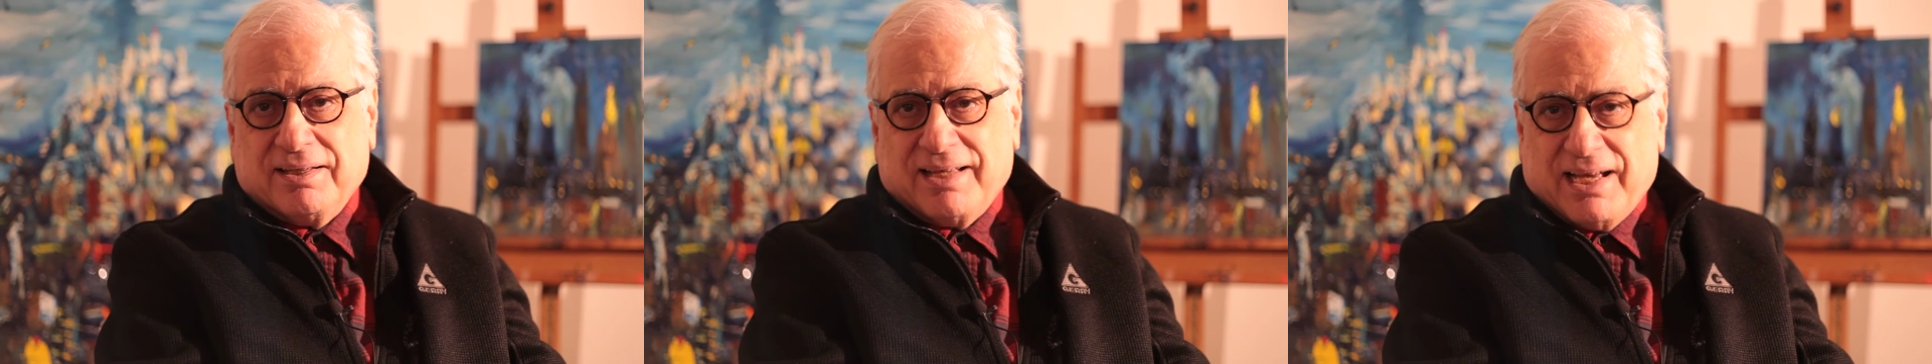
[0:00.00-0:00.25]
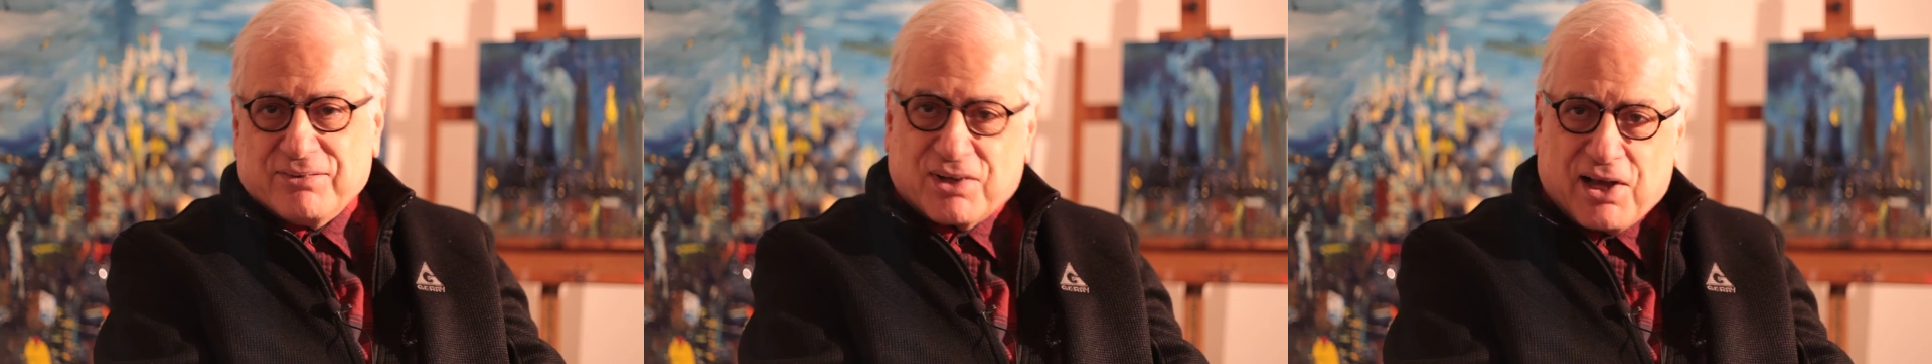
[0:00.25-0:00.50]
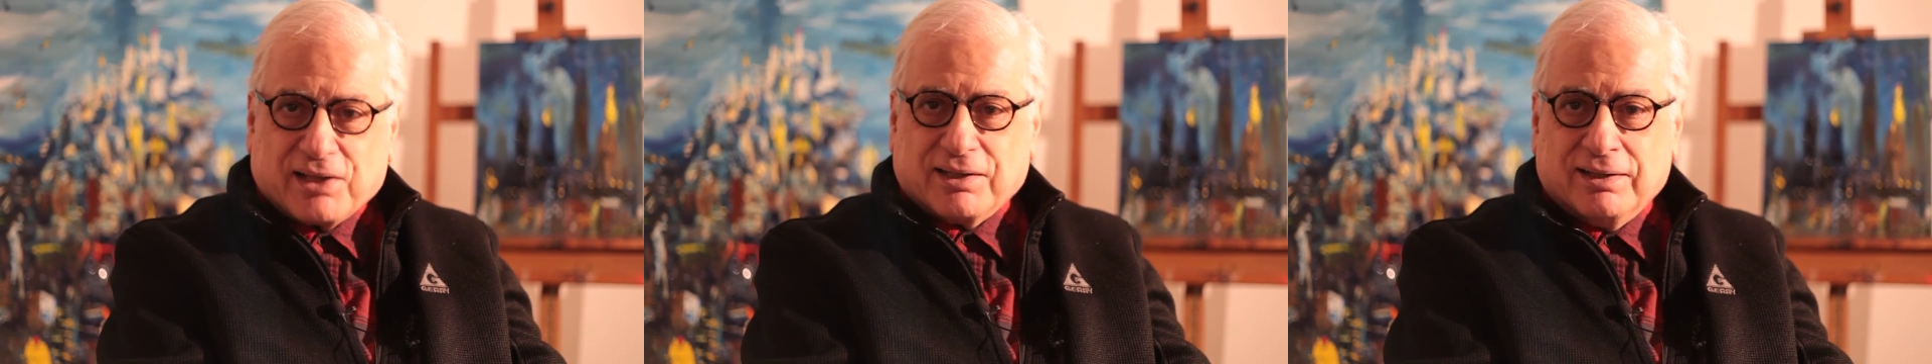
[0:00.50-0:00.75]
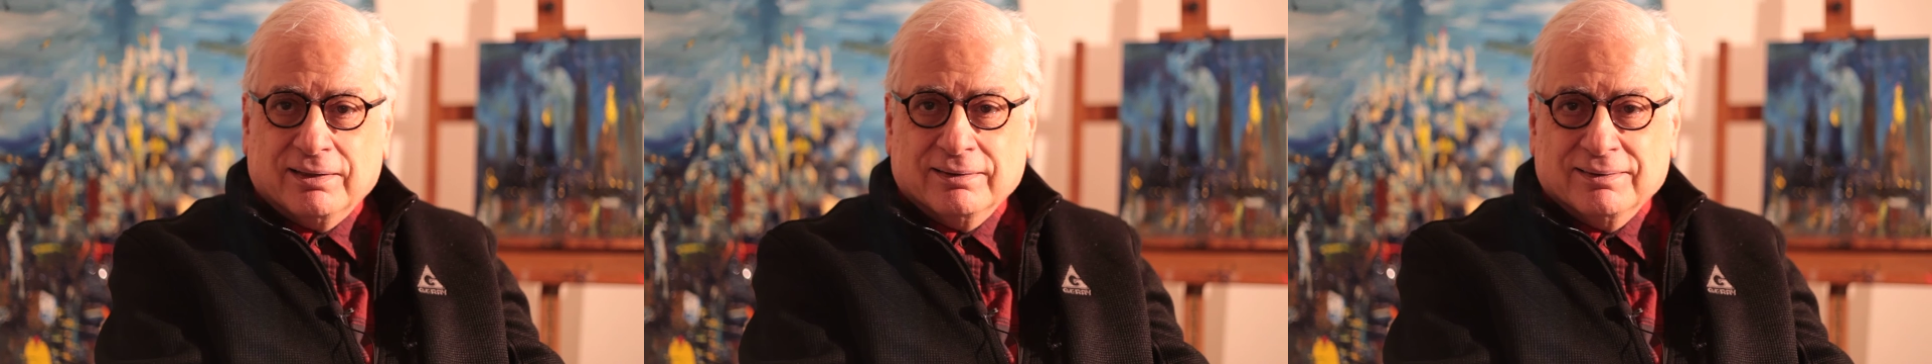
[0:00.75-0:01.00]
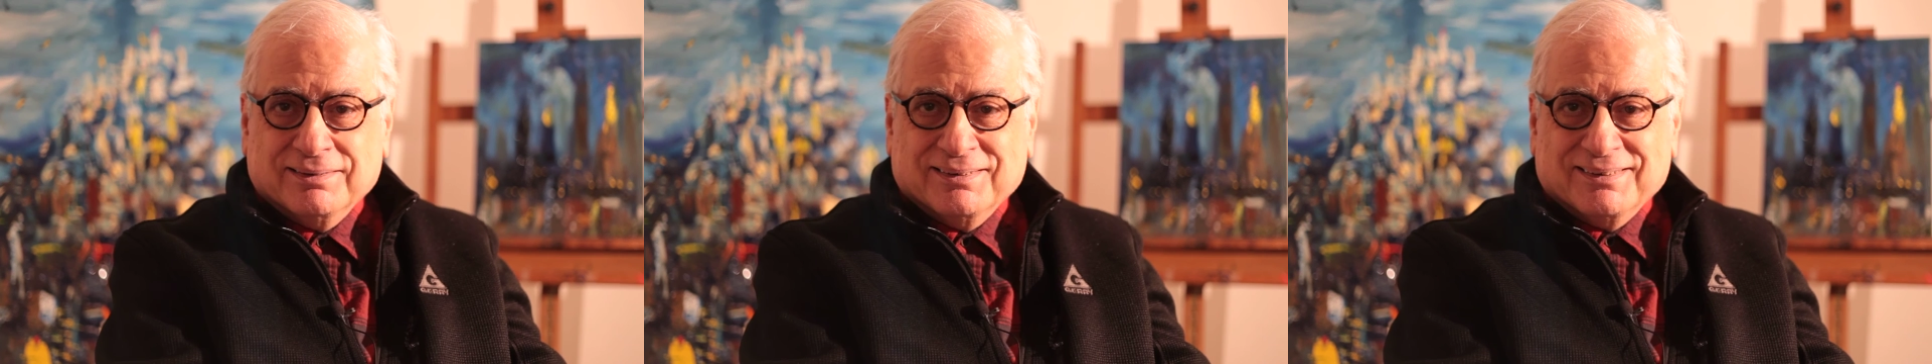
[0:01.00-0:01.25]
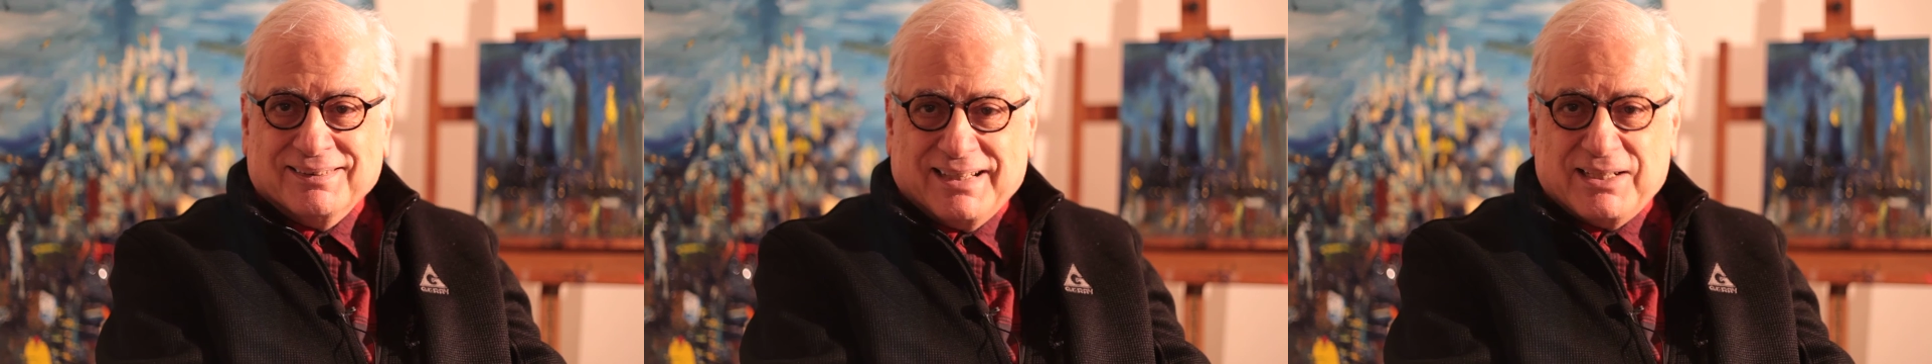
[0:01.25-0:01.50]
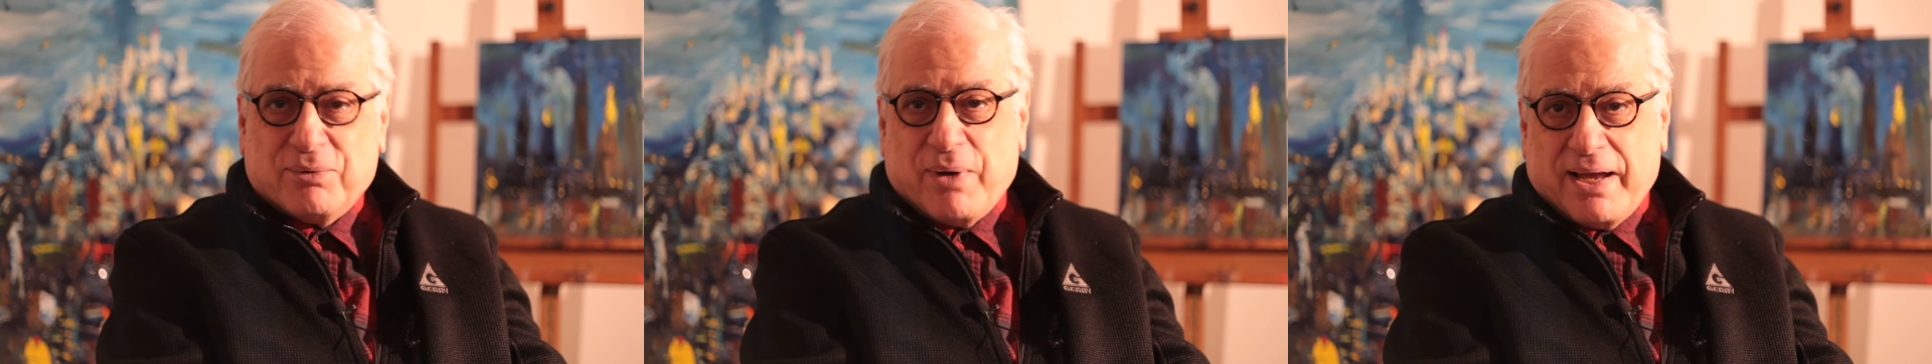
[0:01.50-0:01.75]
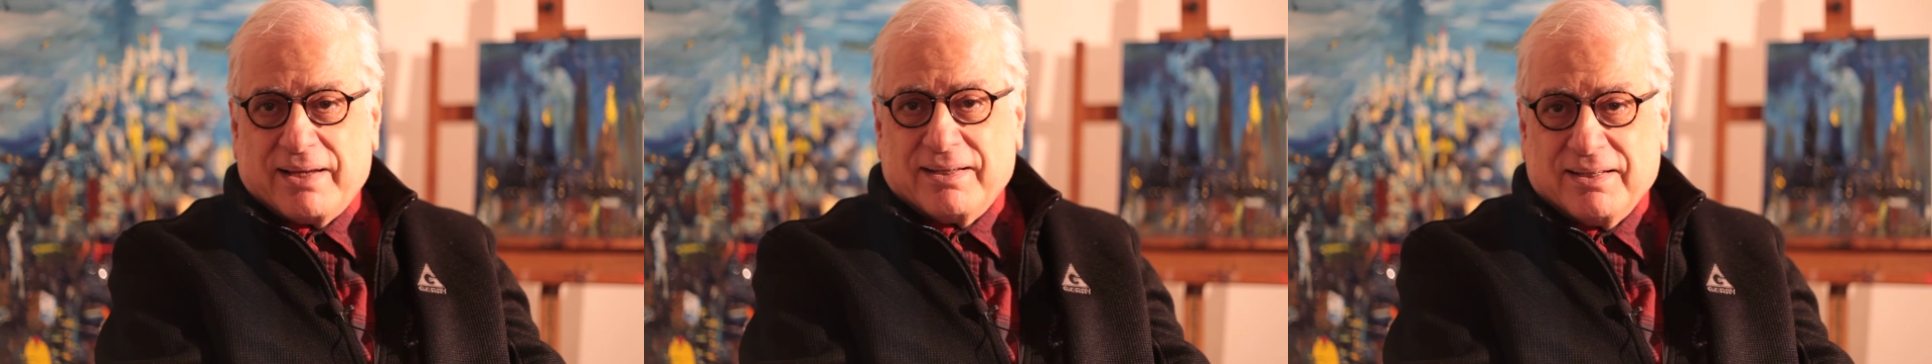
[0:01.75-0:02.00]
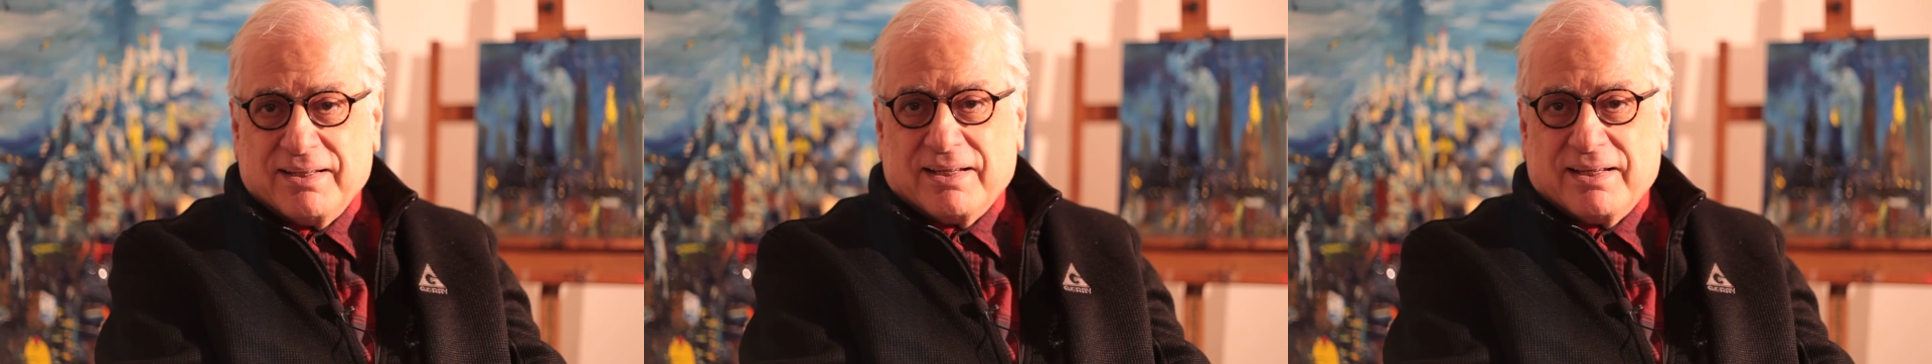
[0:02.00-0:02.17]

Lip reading: as a color, in a way.